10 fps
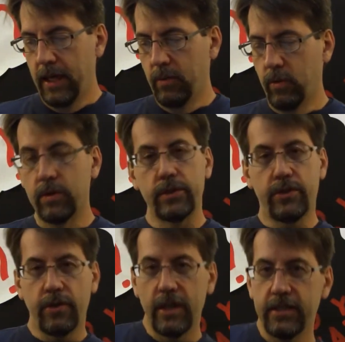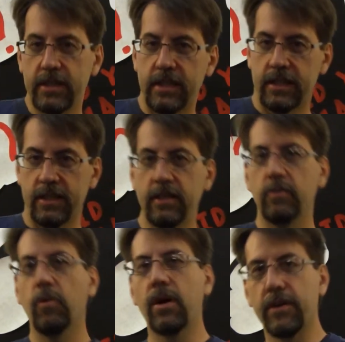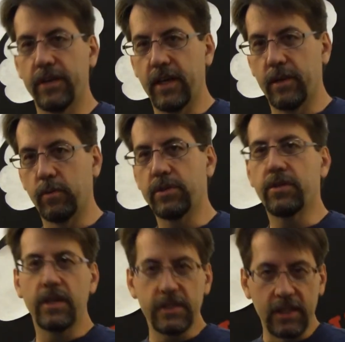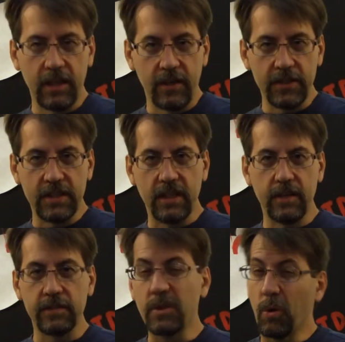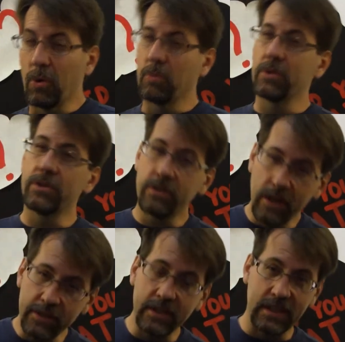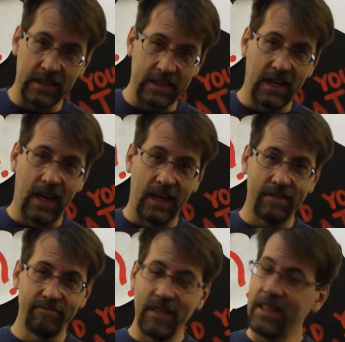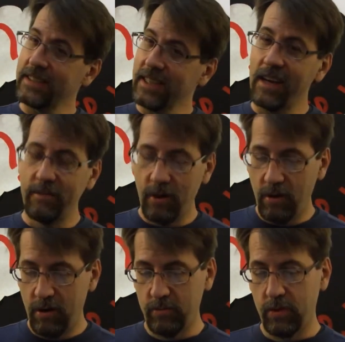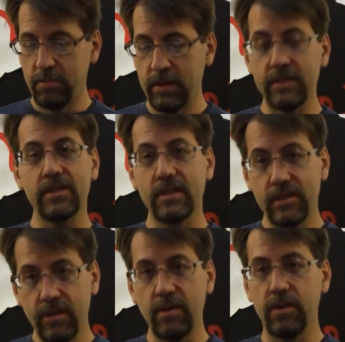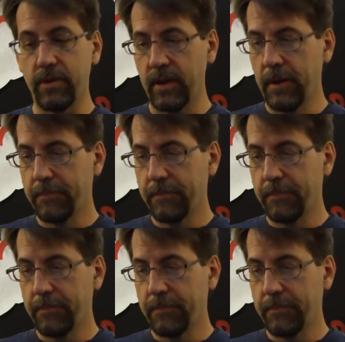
We're trusting one or the other. We're trusting in ourselves or we're trusting in God. And that's kind of a hard word, but it's the truth.